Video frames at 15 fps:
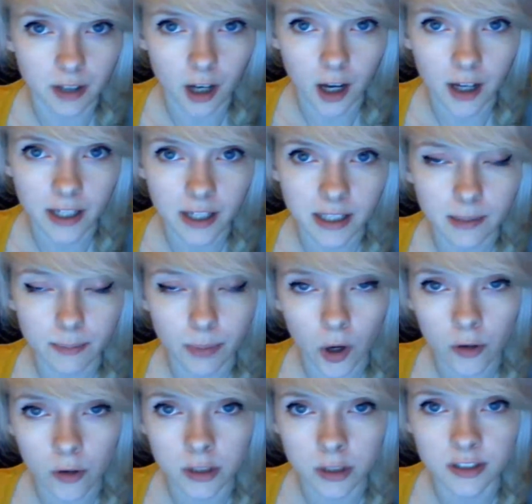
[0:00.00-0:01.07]
I eat
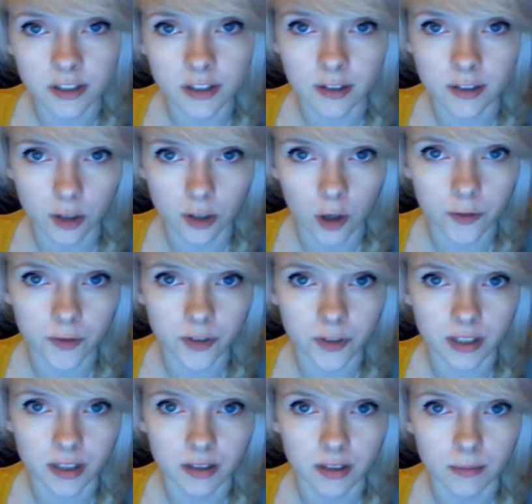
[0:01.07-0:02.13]
porridge and
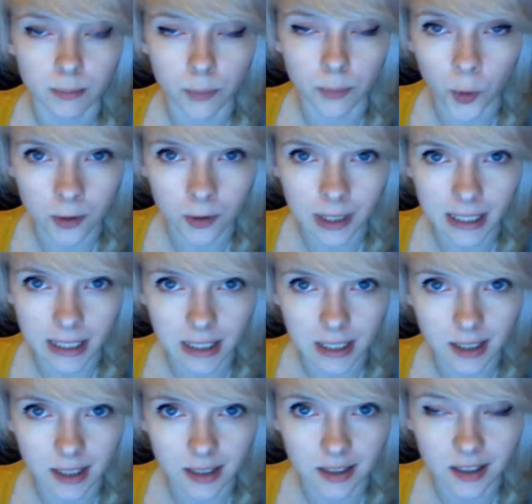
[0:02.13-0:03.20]
coffee
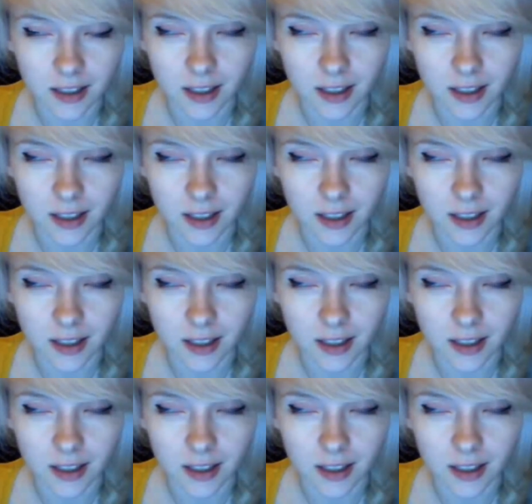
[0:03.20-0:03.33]
morningly,